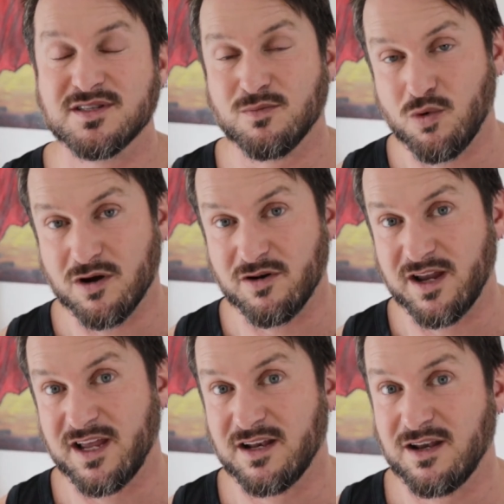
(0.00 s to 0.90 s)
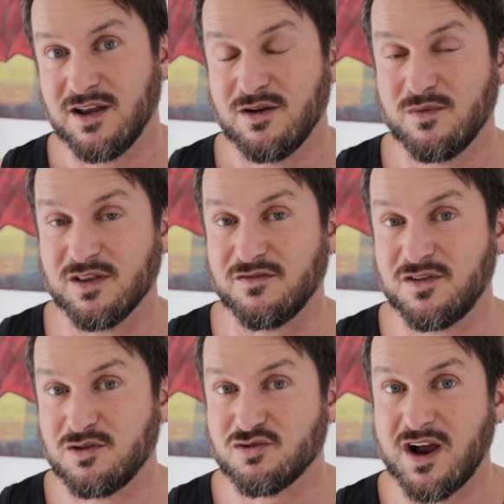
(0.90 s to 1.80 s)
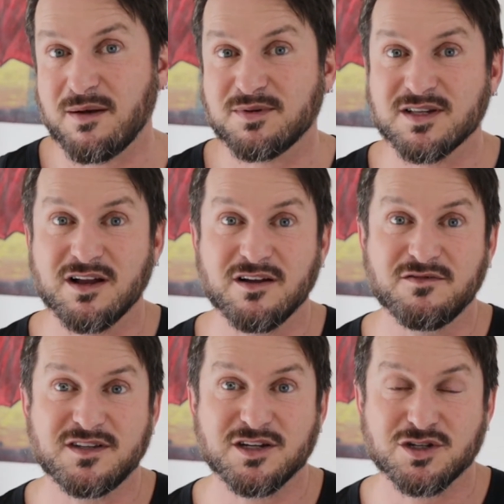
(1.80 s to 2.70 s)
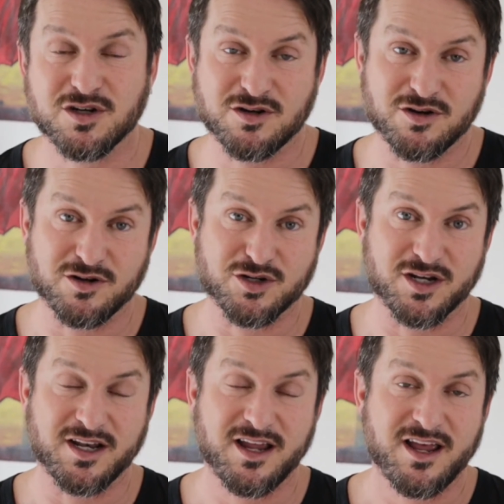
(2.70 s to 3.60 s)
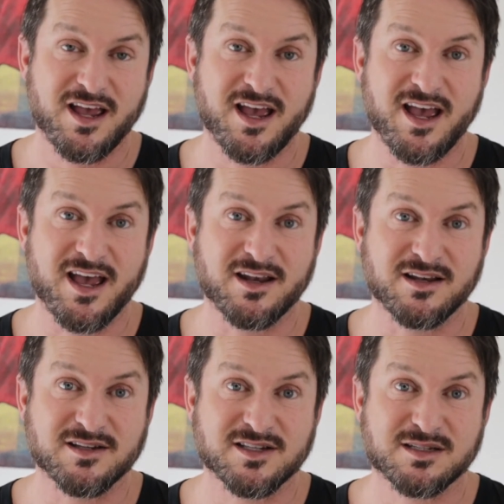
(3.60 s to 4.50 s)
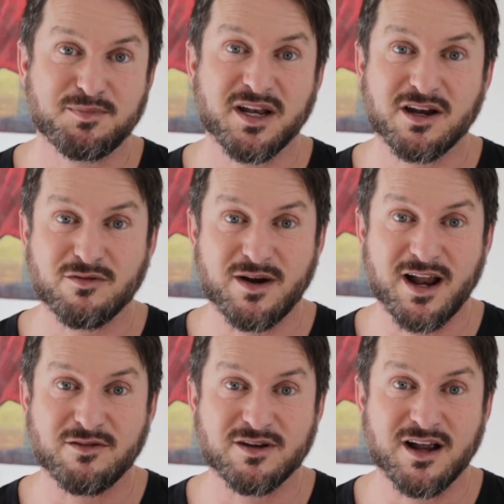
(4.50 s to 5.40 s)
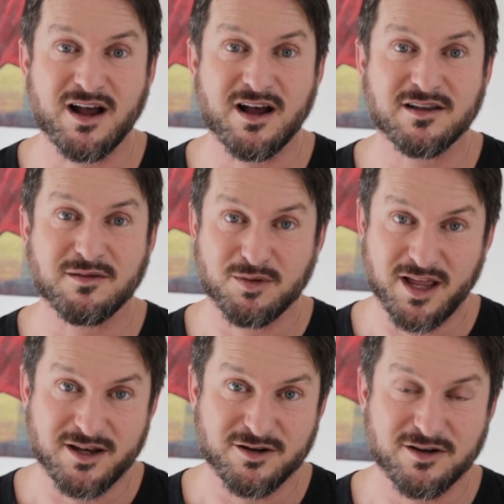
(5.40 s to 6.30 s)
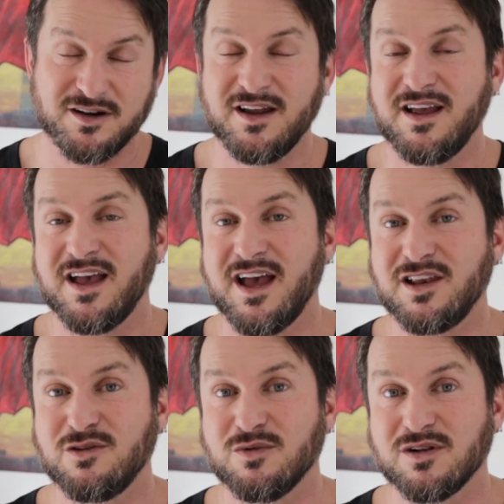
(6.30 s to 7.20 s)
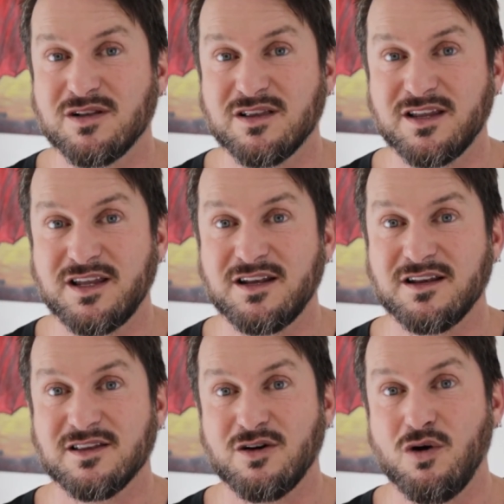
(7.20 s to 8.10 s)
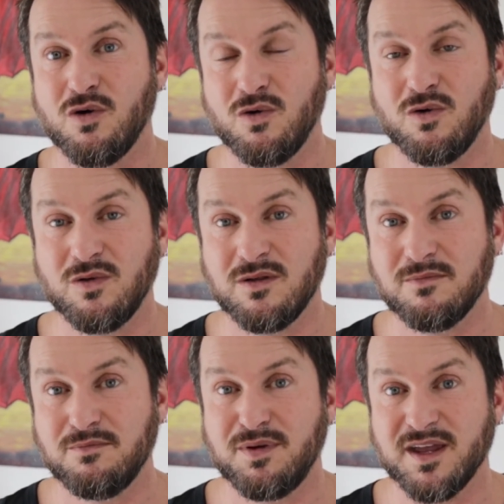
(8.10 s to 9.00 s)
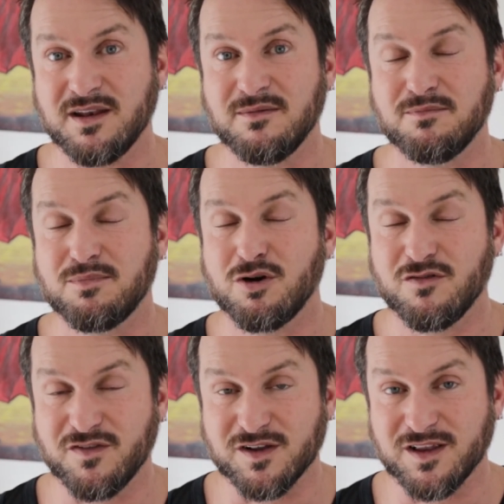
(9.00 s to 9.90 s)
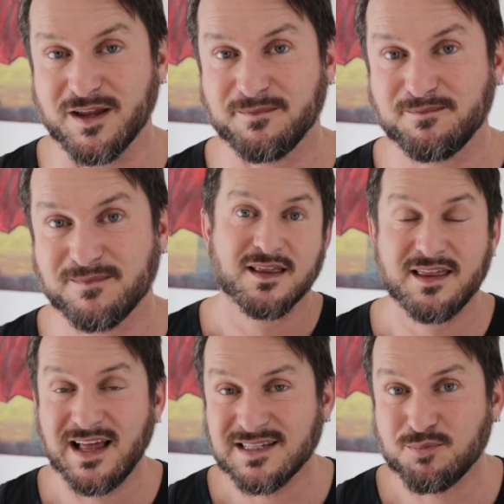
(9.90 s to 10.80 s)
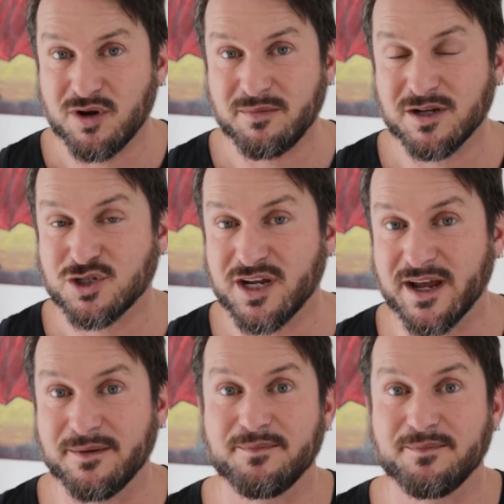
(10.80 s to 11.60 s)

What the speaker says: some water in with a few drops of dish detergent and spin it around on the blender, and you will clean the whole bin perfectly. That's pretty much it.